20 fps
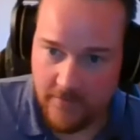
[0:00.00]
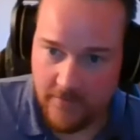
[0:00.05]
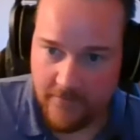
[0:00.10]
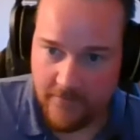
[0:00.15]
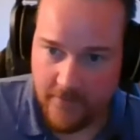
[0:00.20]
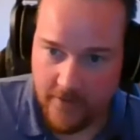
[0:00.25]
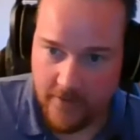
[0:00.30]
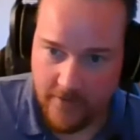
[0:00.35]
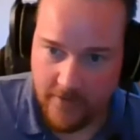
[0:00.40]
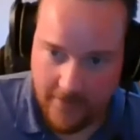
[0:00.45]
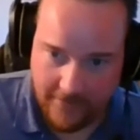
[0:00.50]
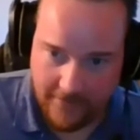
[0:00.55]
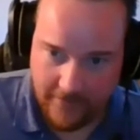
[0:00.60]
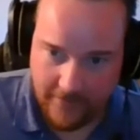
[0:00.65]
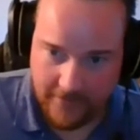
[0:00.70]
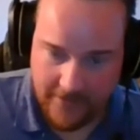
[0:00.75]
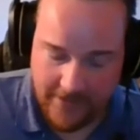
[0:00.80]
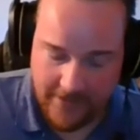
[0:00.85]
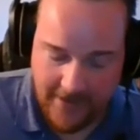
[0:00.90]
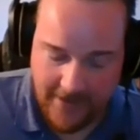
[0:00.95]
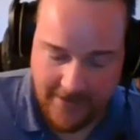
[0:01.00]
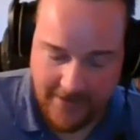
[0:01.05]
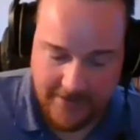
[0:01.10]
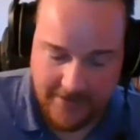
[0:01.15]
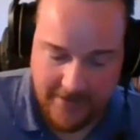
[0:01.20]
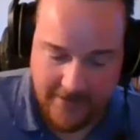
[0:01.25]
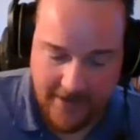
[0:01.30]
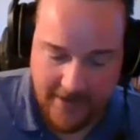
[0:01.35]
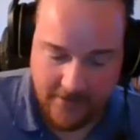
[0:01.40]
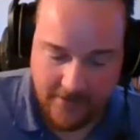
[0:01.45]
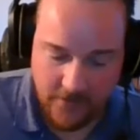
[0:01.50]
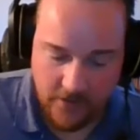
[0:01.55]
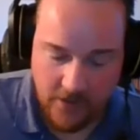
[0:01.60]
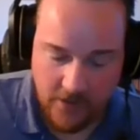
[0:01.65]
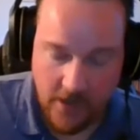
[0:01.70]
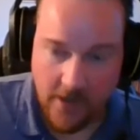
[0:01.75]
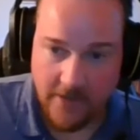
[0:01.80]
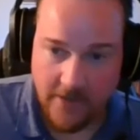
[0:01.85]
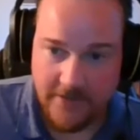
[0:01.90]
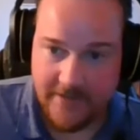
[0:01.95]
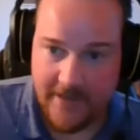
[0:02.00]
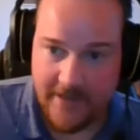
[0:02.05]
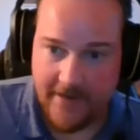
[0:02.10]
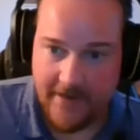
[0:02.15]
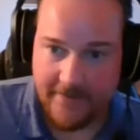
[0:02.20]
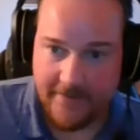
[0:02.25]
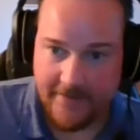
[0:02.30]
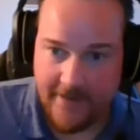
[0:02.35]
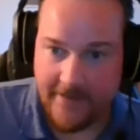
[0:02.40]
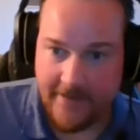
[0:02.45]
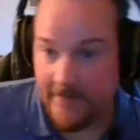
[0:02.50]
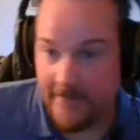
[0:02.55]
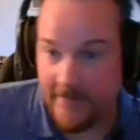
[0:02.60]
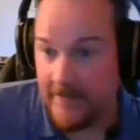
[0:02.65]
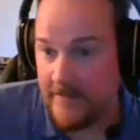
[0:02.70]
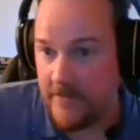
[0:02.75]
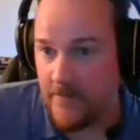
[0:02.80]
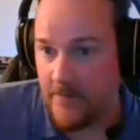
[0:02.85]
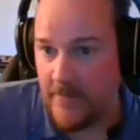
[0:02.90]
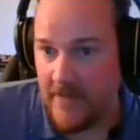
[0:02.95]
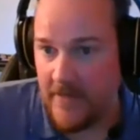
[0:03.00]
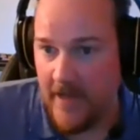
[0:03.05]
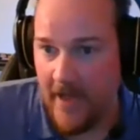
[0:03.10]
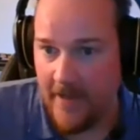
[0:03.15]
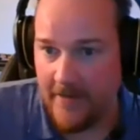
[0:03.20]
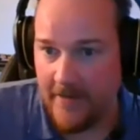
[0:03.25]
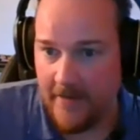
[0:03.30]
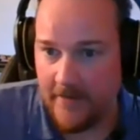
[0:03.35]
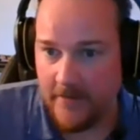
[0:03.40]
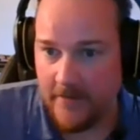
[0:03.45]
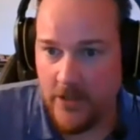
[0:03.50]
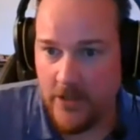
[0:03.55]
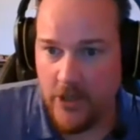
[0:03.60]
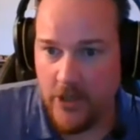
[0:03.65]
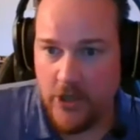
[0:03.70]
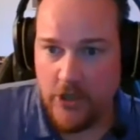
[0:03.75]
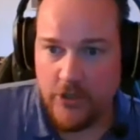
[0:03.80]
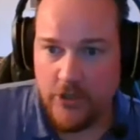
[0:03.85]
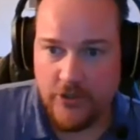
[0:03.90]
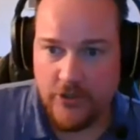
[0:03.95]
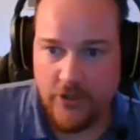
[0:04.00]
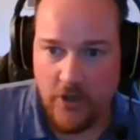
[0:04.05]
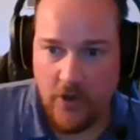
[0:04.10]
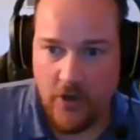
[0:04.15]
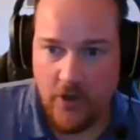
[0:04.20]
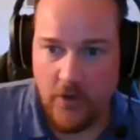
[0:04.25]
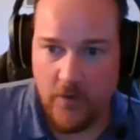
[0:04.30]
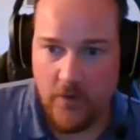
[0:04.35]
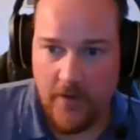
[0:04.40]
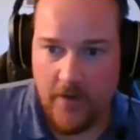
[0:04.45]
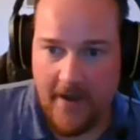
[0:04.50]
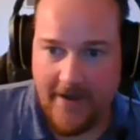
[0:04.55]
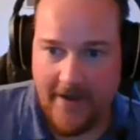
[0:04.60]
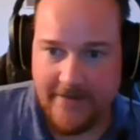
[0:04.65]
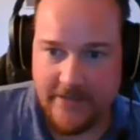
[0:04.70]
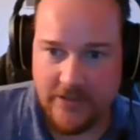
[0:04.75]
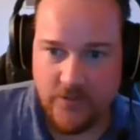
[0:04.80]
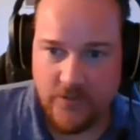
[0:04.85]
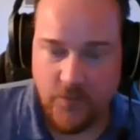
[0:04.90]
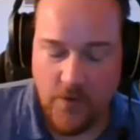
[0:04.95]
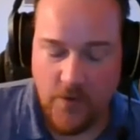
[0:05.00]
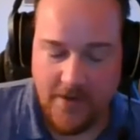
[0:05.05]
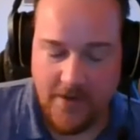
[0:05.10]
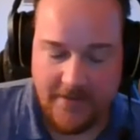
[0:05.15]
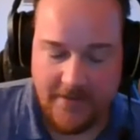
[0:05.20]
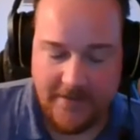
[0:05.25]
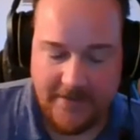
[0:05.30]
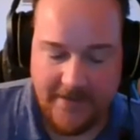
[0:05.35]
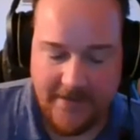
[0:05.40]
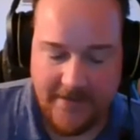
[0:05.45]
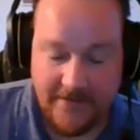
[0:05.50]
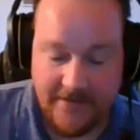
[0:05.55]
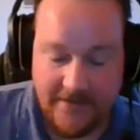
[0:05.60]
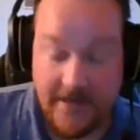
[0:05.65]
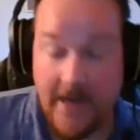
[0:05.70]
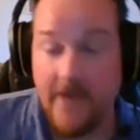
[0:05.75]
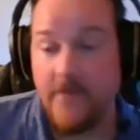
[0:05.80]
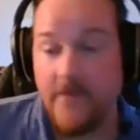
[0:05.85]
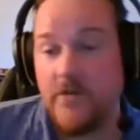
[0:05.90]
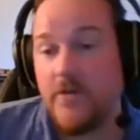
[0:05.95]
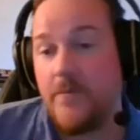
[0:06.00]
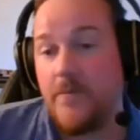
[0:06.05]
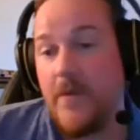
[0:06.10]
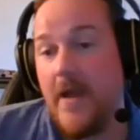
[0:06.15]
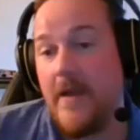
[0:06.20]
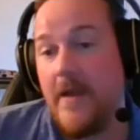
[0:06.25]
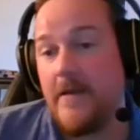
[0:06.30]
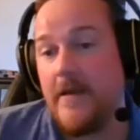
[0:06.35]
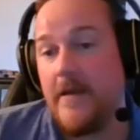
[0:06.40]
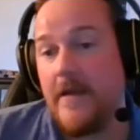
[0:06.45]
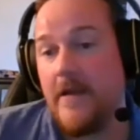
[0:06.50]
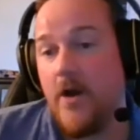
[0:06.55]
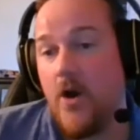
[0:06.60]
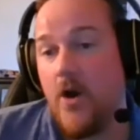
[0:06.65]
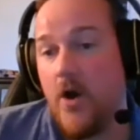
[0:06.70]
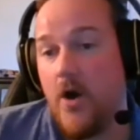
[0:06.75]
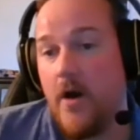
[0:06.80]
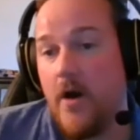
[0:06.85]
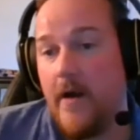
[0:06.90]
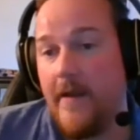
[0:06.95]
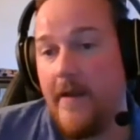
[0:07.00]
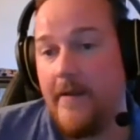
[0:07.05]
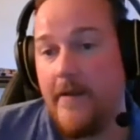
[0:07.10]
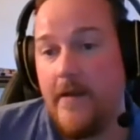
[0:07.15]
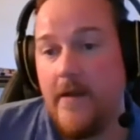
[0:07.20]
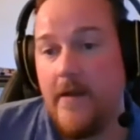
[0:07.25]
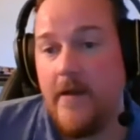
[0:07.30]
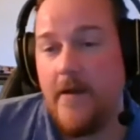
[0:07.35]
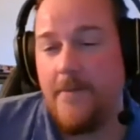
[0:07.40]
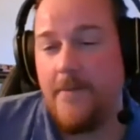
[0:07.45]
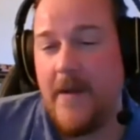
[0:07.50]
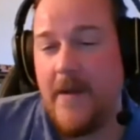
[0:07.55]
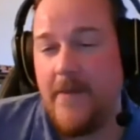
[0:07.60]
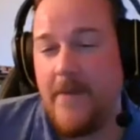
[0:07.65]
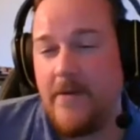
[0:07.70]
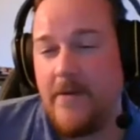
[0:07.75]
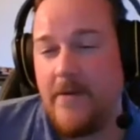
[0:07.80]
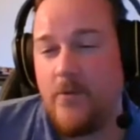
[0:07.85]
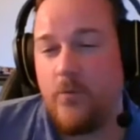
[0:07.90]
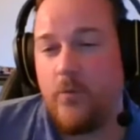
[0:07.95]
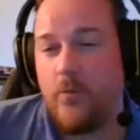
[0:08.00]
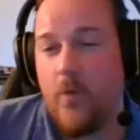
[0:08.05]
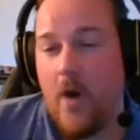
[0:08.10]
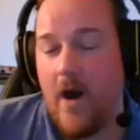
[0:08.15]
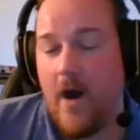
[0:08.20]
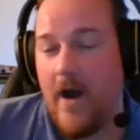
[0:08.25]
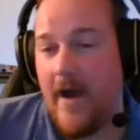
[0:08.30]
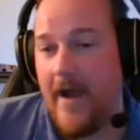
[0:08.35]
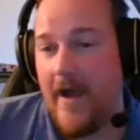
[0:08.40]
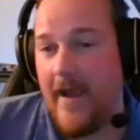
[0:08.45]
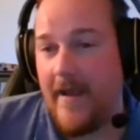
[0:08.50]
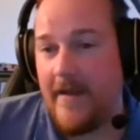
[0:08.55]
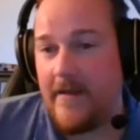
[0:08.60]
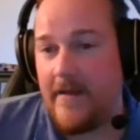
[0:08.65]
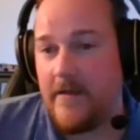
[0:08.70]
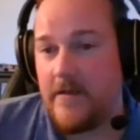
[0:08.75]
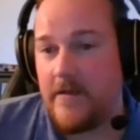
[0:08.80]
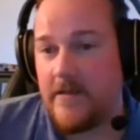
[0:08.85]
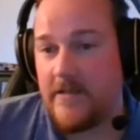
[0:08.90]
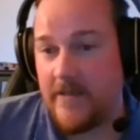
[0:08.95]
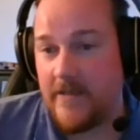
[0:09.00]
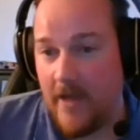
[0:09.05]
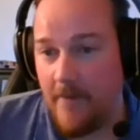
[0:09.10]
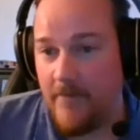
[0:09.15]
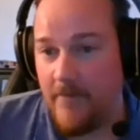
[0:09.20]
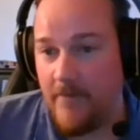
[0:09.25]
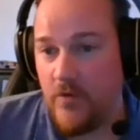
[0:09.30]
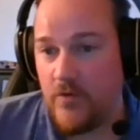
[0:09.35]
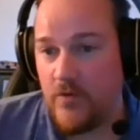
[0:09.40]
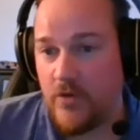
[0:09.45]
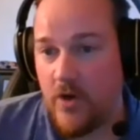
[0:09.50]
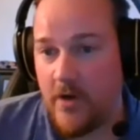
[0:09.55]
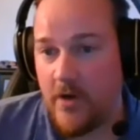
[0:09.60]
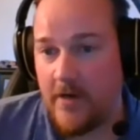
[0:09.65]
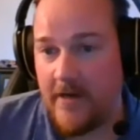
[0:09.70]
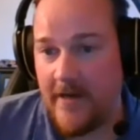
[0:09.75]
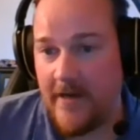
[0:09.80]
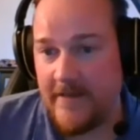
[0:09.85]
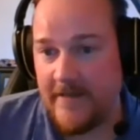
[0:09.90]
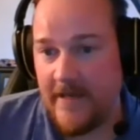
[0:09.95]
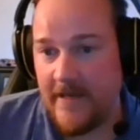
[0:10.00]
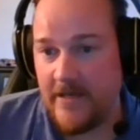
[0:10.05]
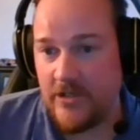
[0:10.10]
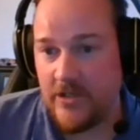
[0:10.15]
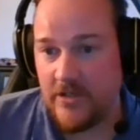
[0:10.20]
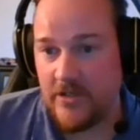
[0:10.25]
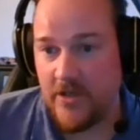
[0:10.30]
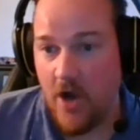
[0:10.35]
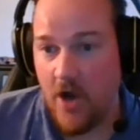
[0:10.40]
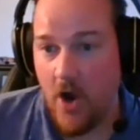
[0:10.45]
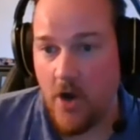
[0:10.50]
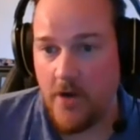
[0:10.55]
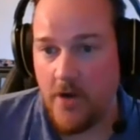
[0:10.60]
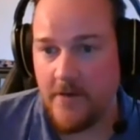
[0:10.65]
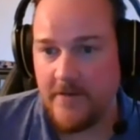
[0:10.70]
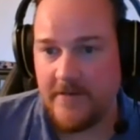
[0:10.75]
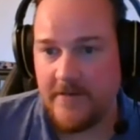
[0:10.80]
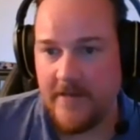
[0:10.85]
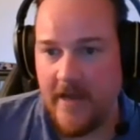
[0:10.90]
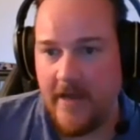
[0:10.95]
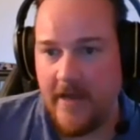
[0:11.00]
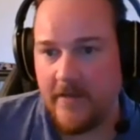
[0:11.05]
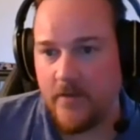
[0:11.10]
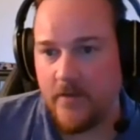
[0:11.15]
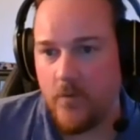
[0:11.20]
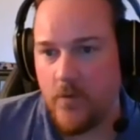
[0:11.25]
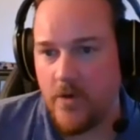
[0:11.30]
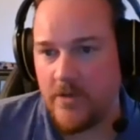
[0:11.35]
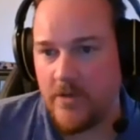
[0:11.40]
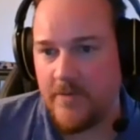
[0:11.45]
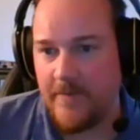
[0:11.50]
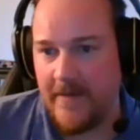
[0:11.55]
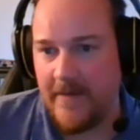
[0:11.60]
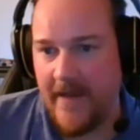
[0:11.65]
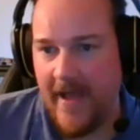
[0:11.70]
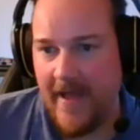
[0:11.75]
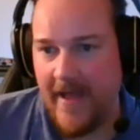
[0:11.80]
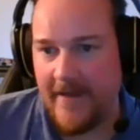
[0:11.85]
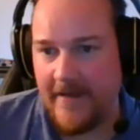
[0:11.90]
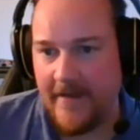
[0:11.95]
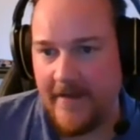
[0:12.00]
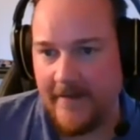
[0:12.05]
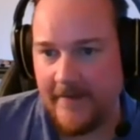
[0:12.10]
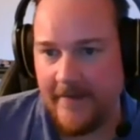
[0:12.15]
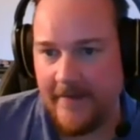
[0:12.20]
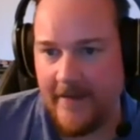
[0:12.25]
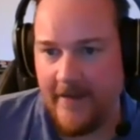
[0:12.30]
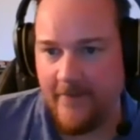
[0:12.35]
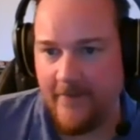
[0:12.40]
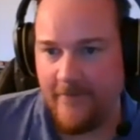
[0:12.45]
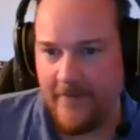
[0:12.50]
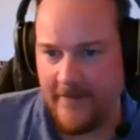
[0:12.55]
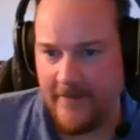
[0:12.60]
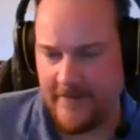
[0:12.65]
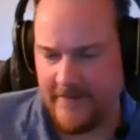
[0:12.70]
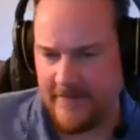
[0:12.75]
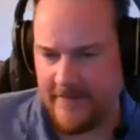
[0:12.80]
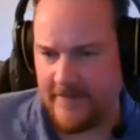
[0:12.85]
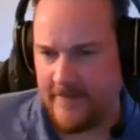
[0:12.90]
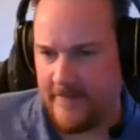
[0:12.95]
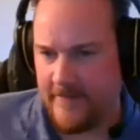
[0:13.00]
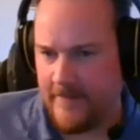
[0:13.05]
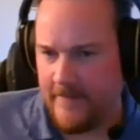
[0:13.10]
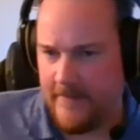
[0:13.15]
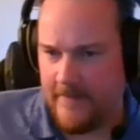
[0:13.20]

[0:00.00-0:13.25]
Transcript: for like the Canadian angle, are saying that it is a beheading. So I just wanted to get Dave's opinion on maybe why some news organizations aren't saying the words beheading if it's